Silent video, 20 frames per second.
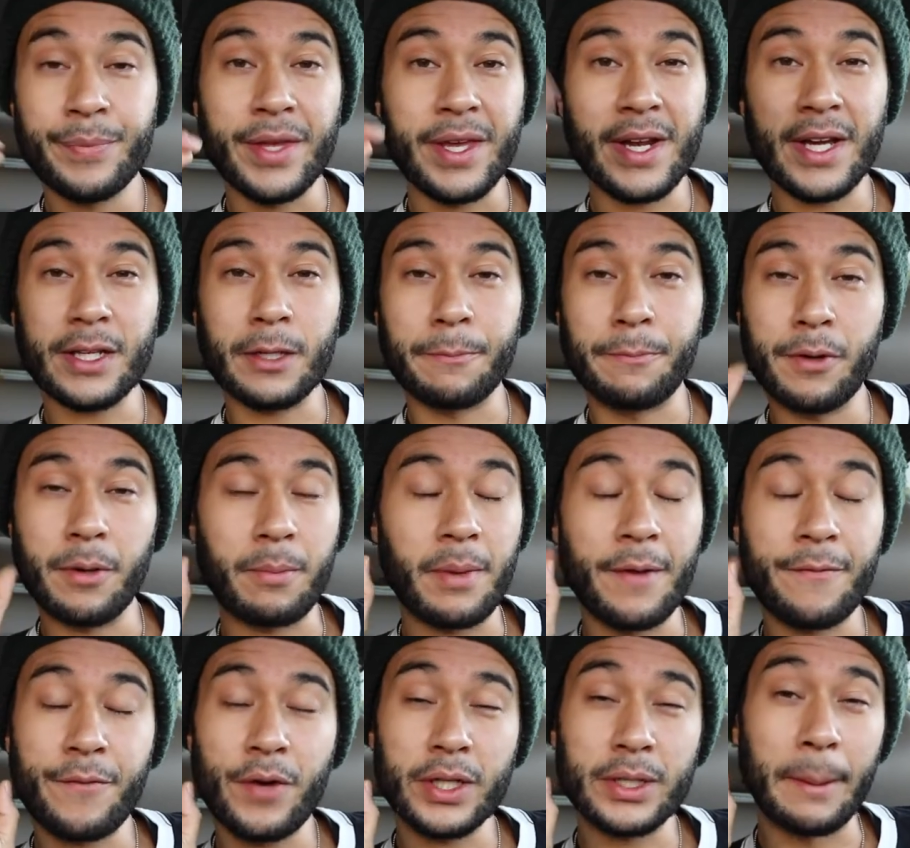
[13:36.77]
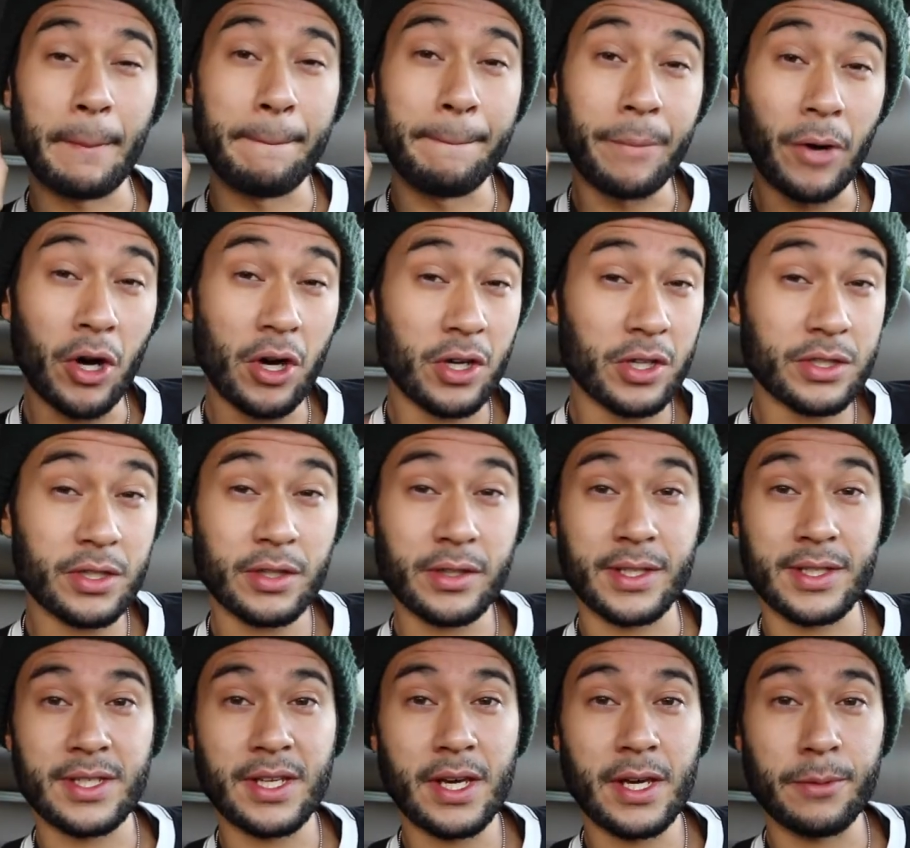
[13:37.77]
and I could put my fucking balls on
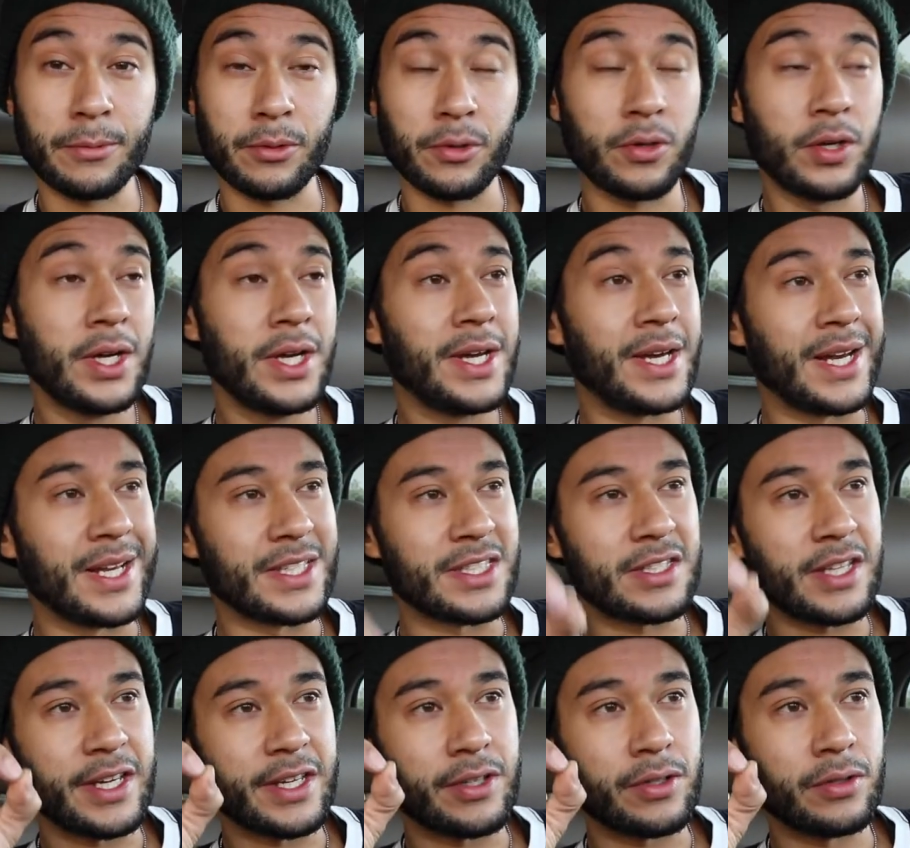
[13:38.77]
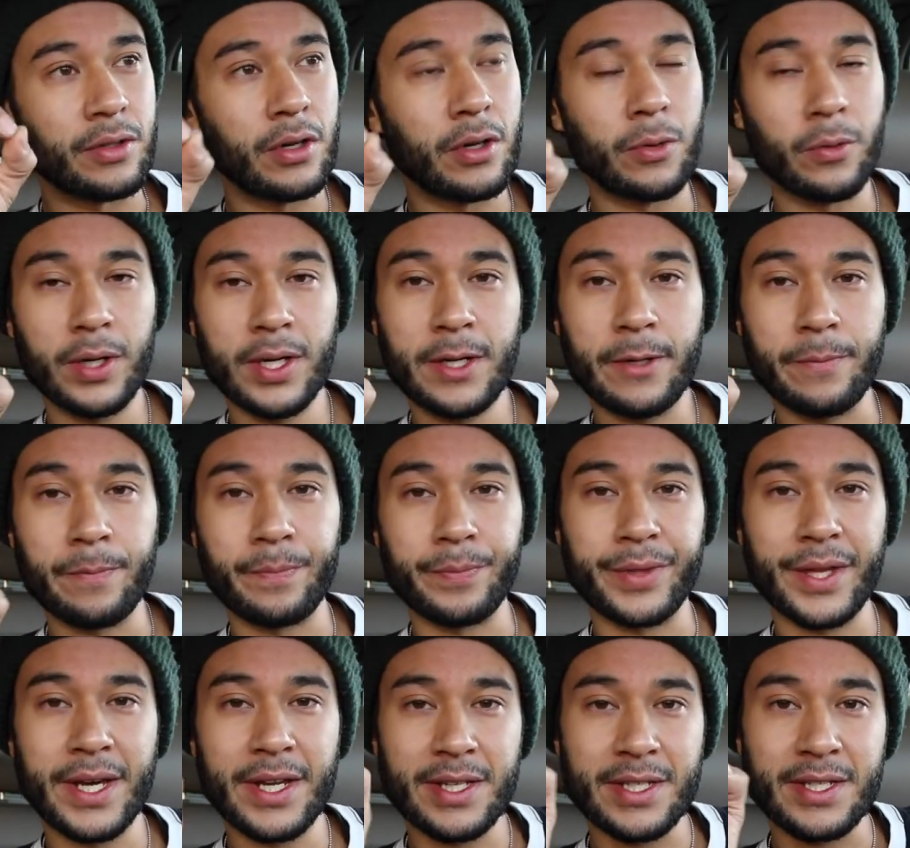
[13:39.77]
the table and say, you know what,
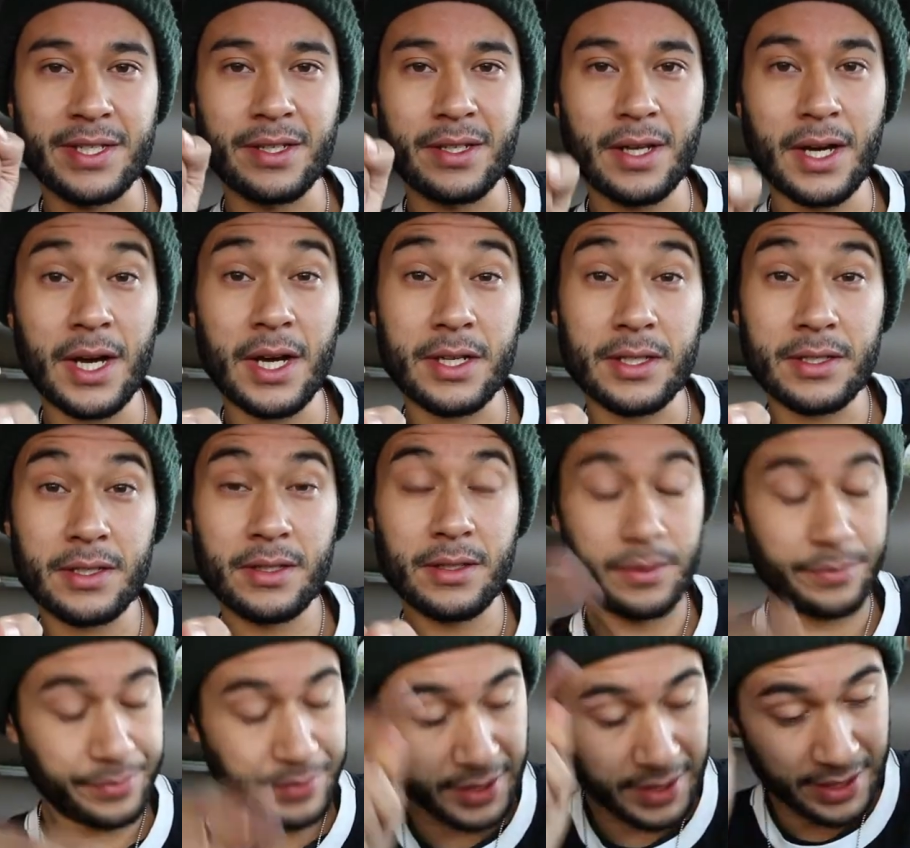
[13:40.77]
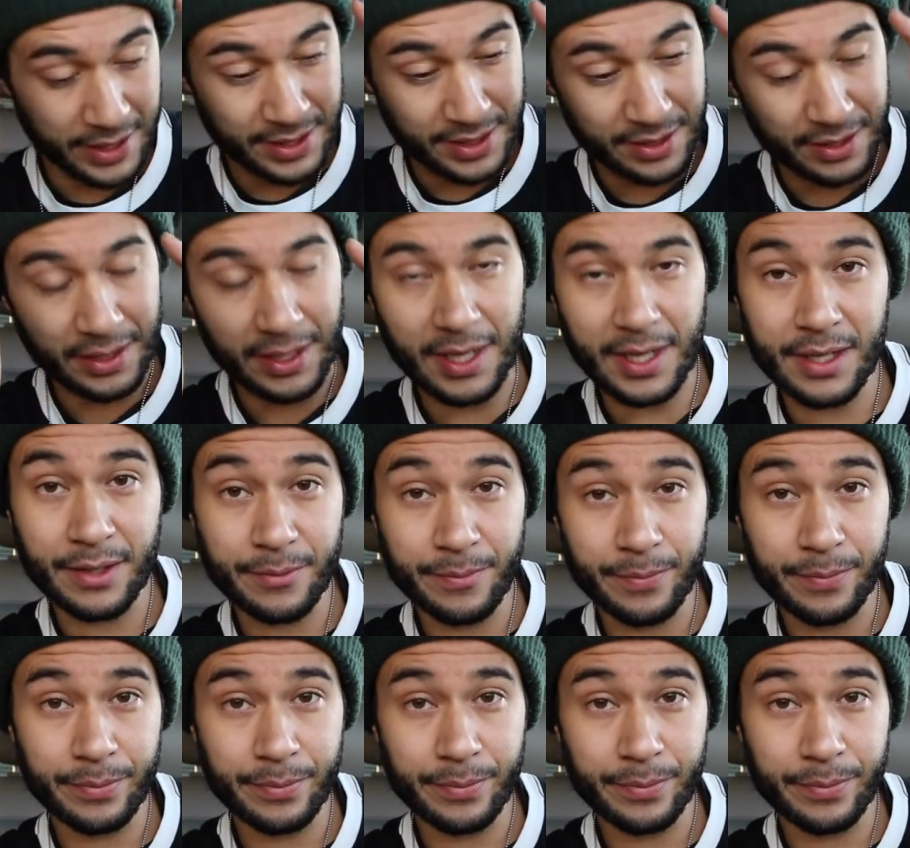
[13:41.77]
that is not